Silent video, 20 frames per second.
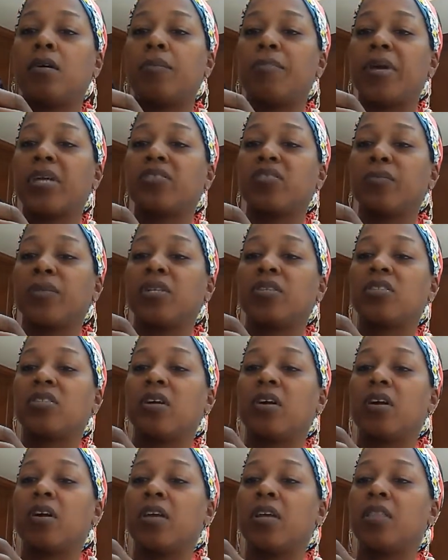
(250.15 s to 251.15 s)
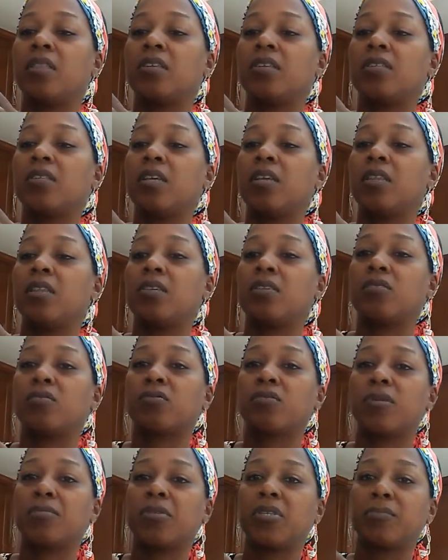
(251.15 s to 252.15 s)
measurements are in the
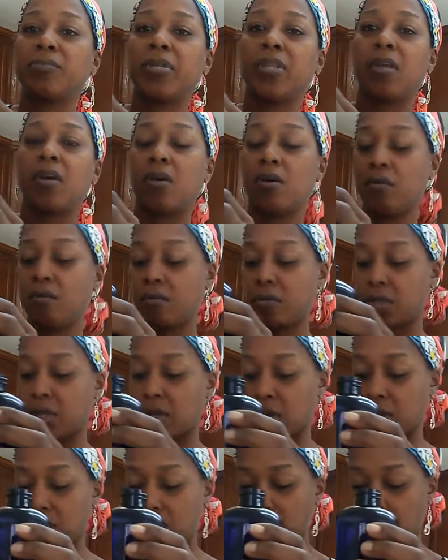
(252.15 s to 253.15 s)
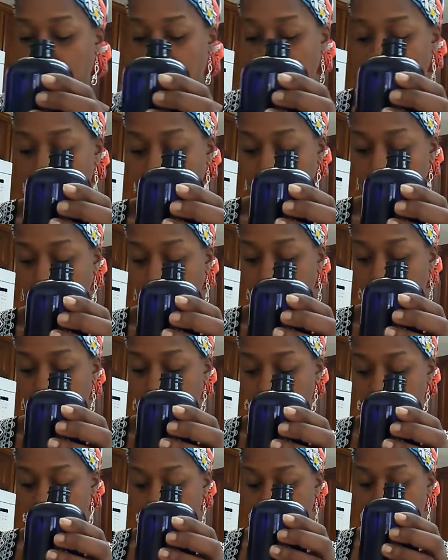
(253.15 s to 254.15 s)
description below. So check it out there.